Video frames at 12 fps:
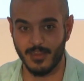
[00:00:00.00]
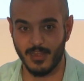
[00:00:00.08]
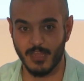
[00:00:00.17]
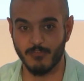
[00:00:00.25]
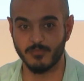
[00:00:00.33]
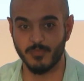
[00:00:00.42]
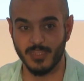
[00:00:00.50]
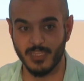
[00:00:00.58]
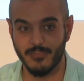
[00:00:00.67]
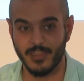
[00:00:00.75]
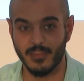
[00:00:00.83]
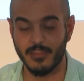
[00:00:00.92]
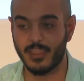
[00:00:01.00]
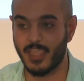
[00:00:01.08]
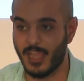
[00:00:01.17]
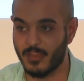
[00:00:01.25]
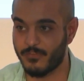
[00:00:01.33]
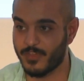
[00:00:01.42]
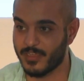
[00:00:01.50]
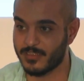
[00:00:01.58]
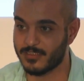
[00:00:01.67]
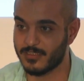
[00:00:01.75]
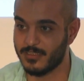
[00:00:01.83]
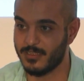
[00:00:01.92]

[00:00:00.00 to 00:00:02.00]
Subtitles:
and I was believing in the caliphate